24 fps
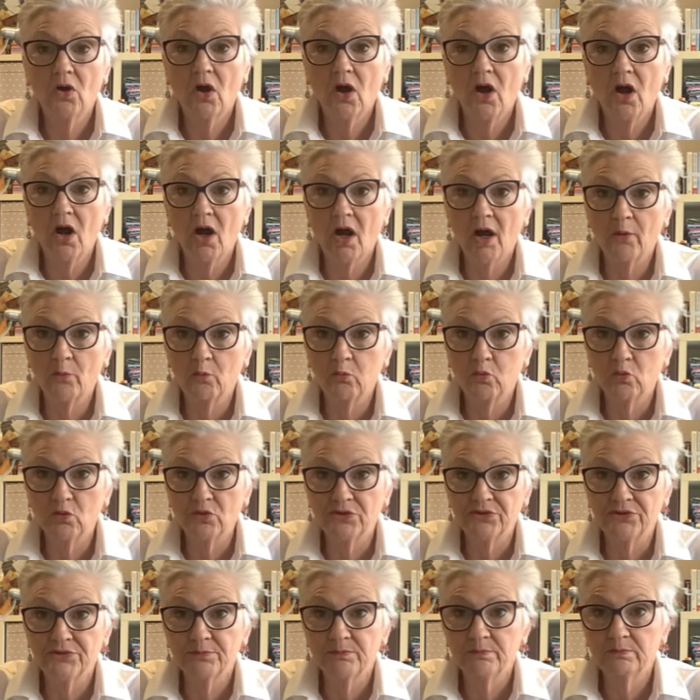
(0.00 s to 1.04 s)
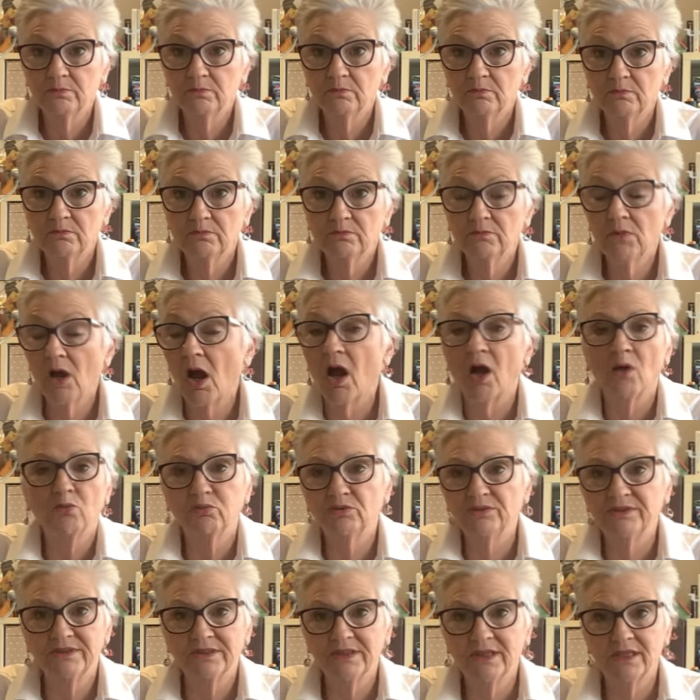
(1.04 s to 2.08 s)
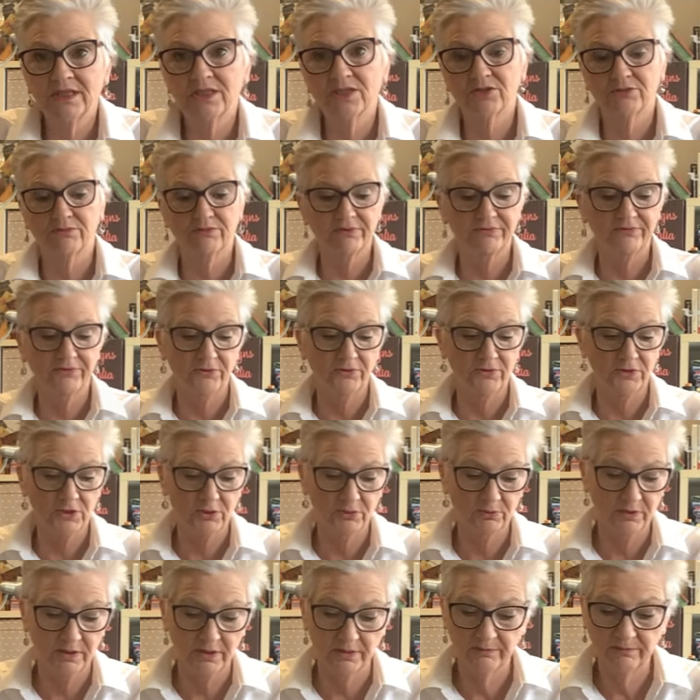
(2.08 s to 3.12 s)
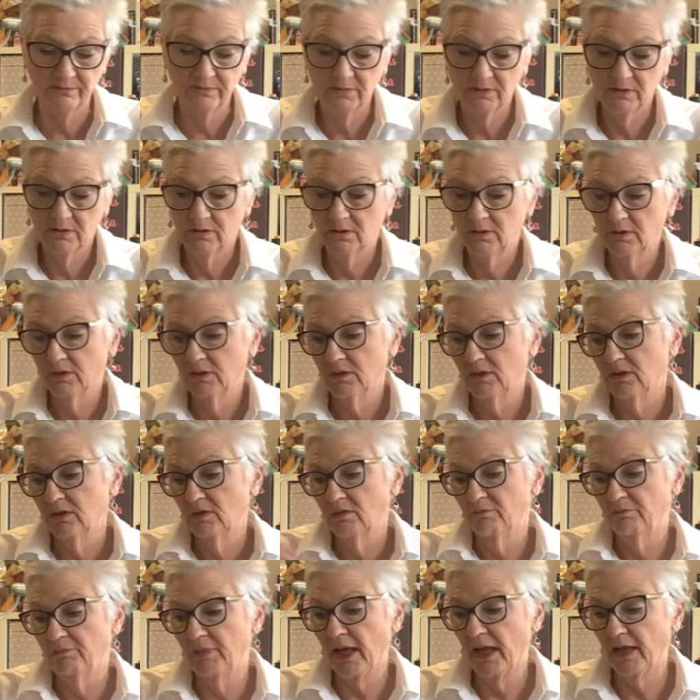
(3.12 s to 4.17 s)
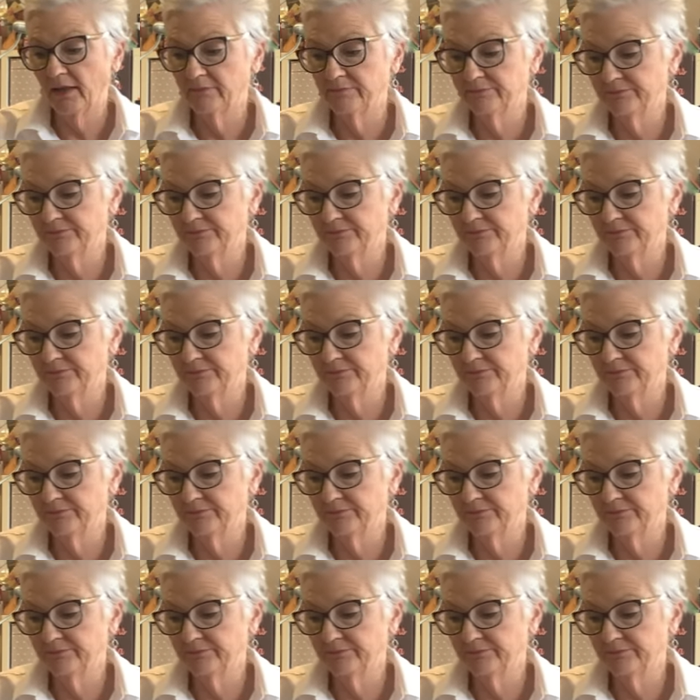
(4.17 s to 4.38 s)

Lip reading: I wouldn't need to refer to it. But